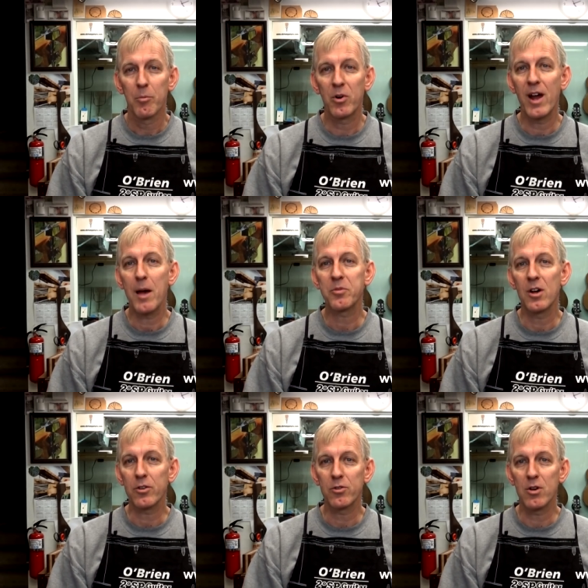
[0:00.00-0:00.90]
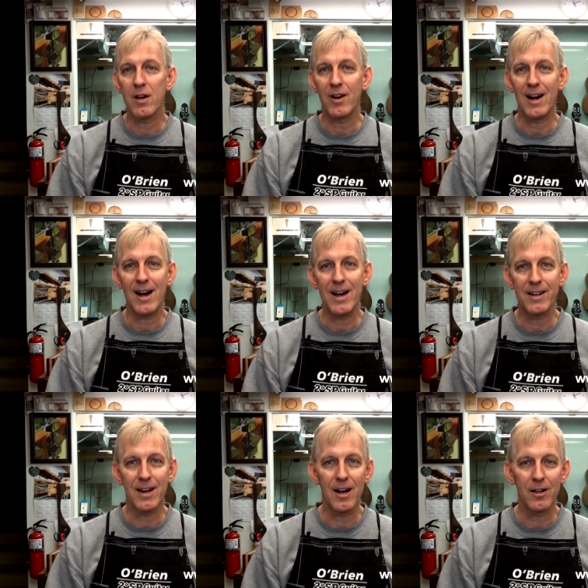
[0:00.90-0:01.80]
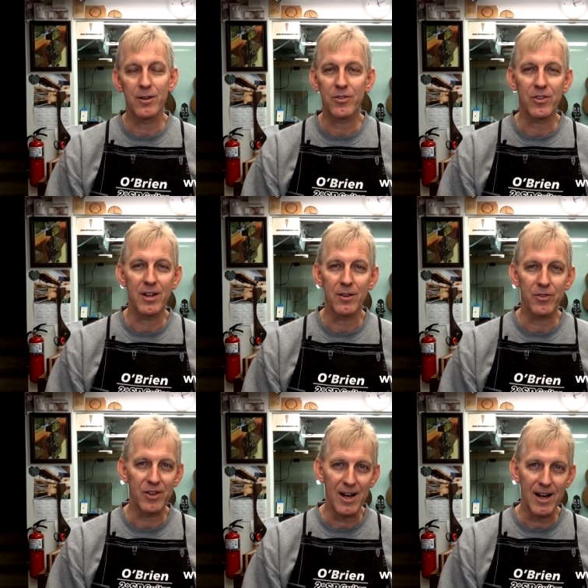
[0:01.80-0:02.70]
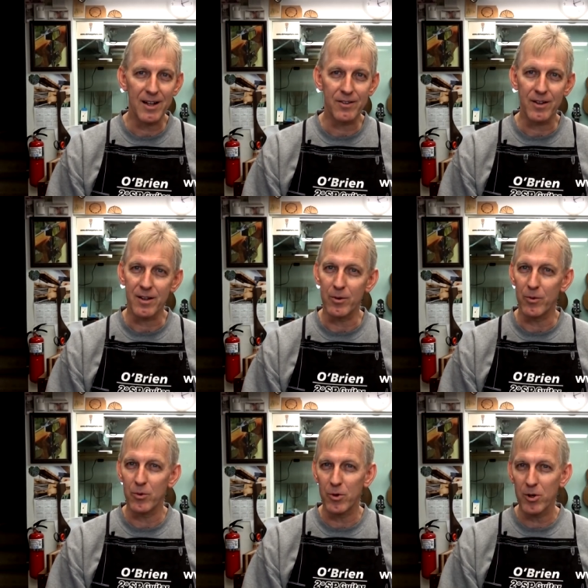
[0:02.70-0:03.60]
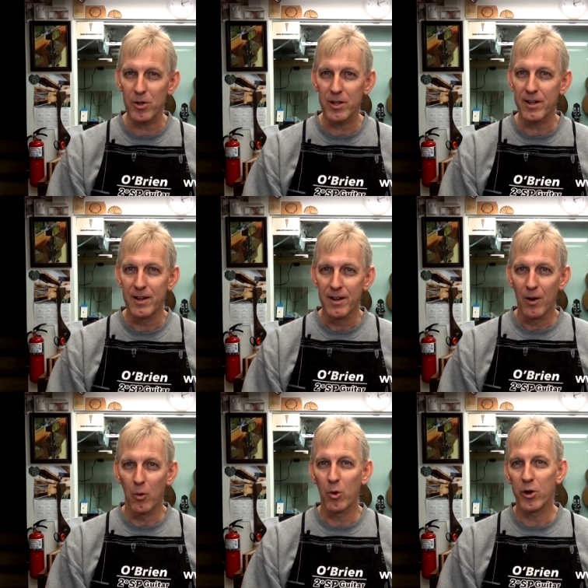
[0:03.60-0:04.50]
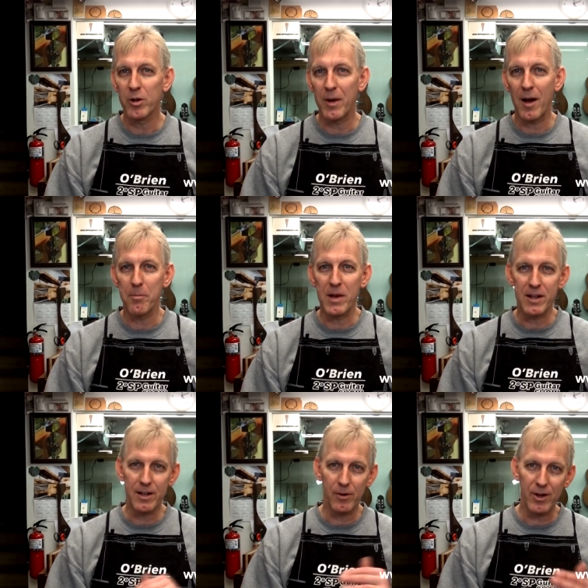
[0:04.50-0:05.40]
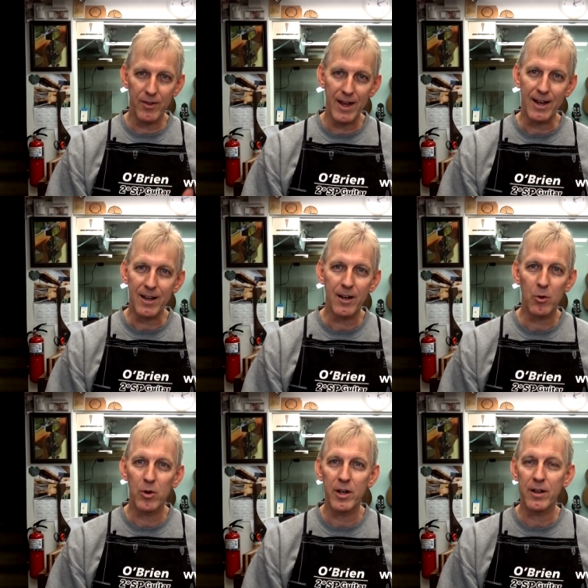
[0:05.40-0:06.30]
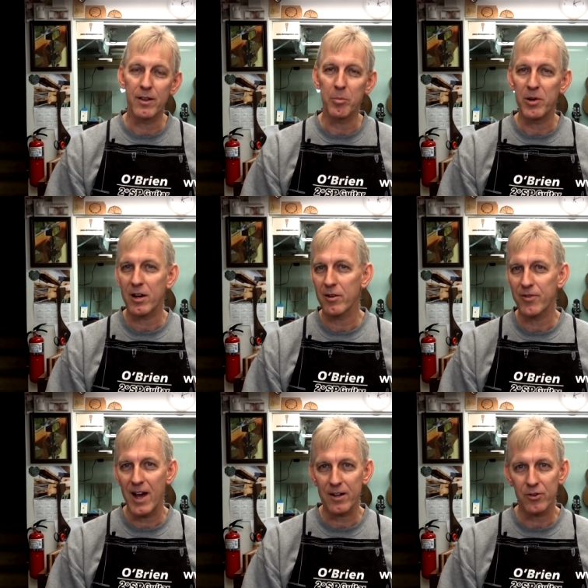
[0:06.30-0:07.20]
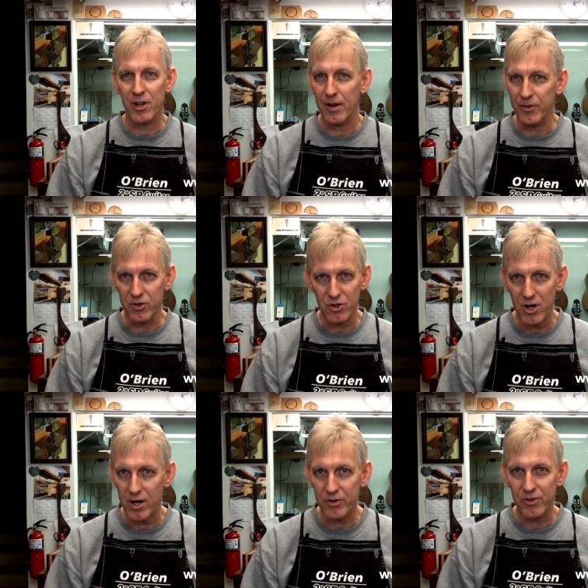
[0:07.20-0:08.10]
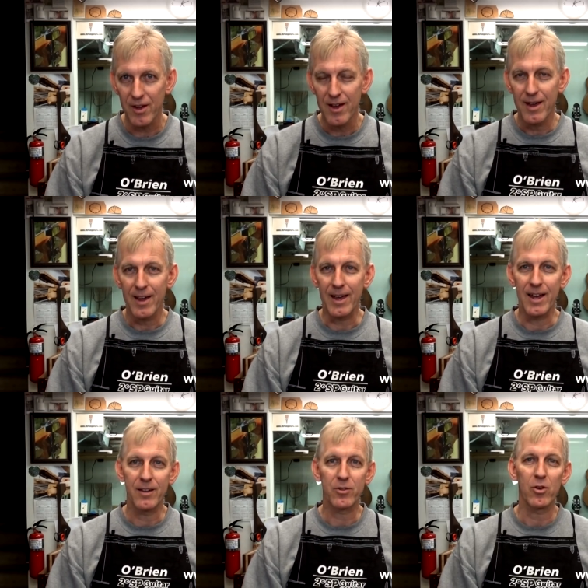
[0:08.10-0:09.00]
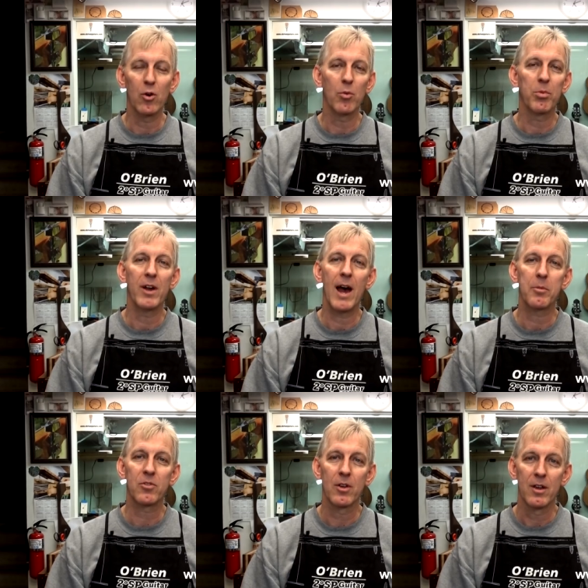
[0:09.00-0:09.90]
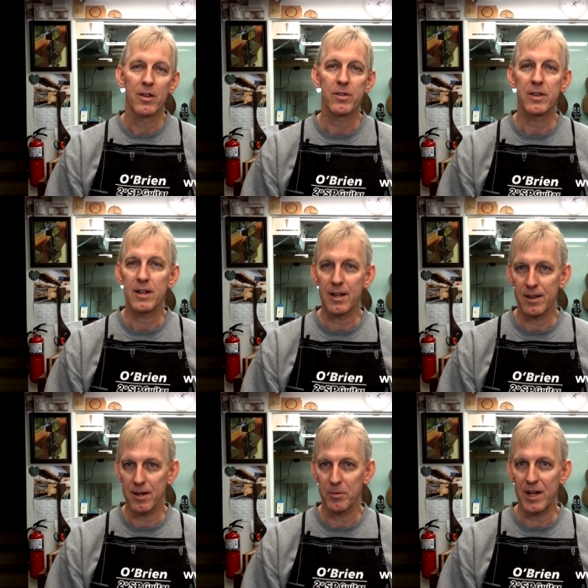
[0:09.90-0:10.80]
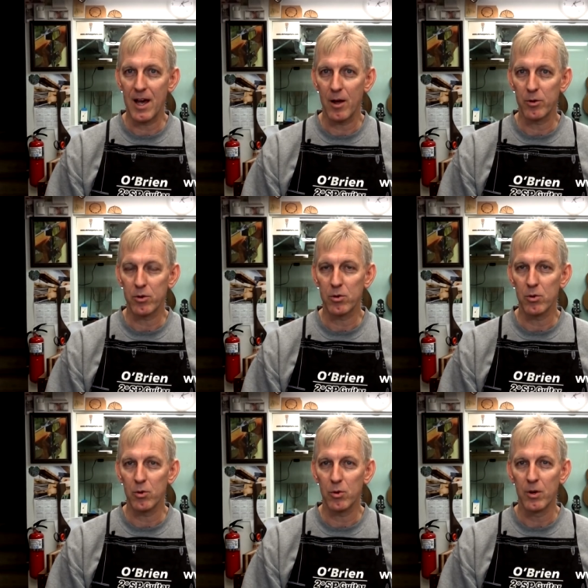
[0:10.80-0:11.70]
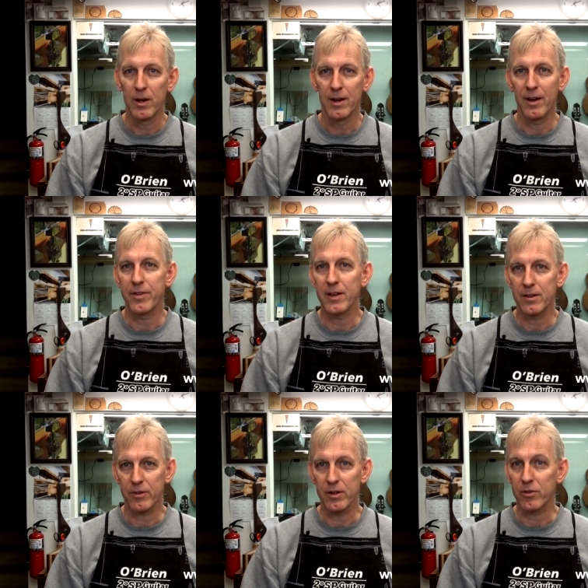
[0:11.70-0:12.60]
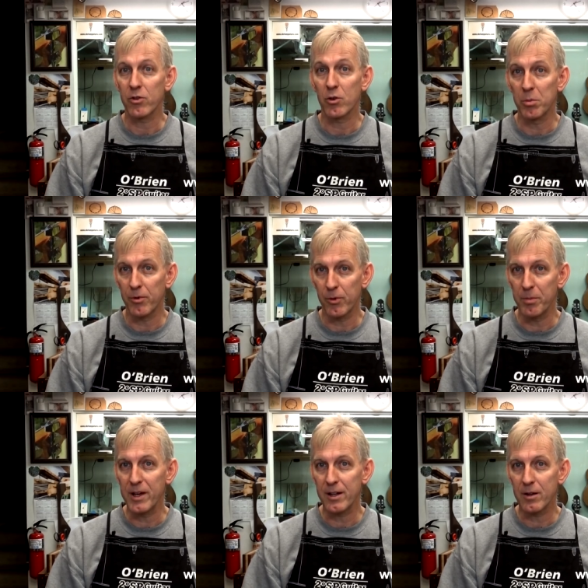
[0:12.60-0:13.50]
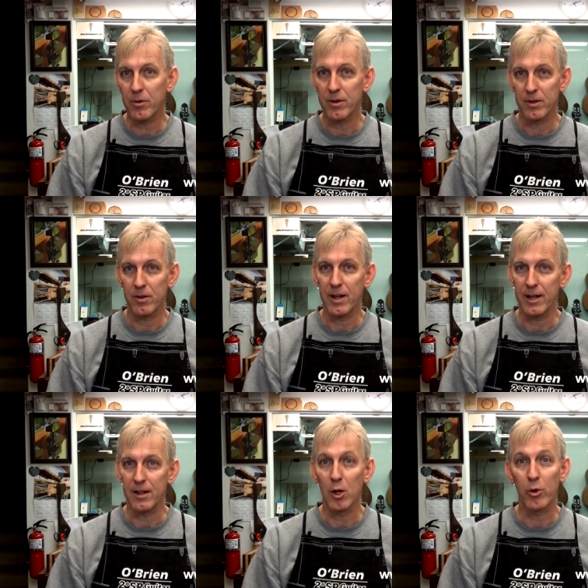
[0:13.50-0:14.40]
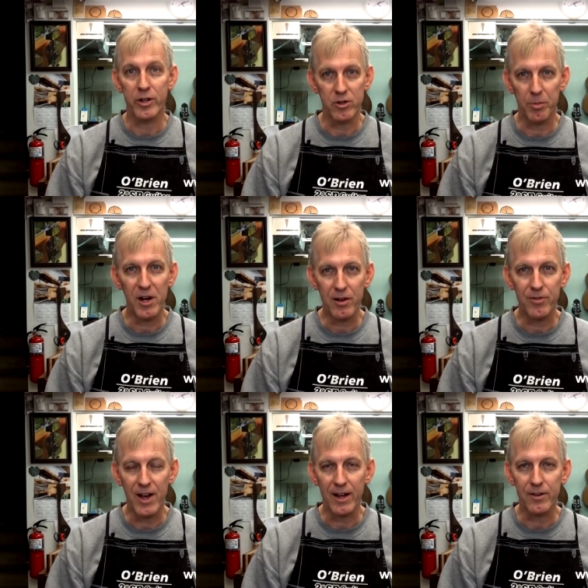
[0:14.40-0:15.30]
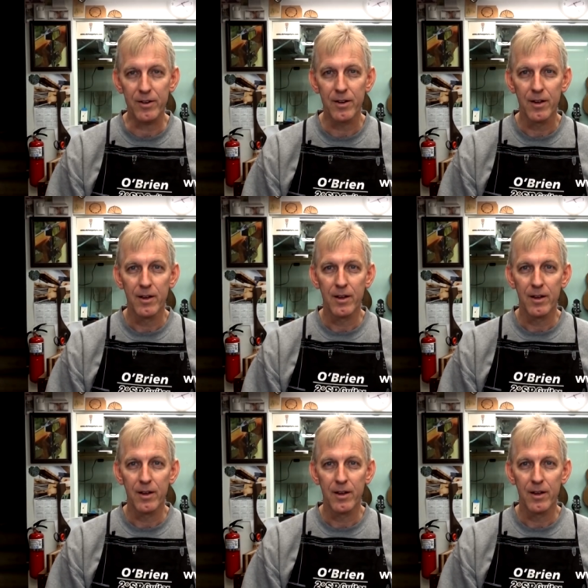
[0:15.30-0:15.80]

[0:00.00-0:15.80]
Perhaps also you have a high dollar set of sides that you're really worried about bending around that cutaway. The pucker factor's off the charts. And so perhaps thinning them down to a thickness that is suitable for bending and lowering your pucker factor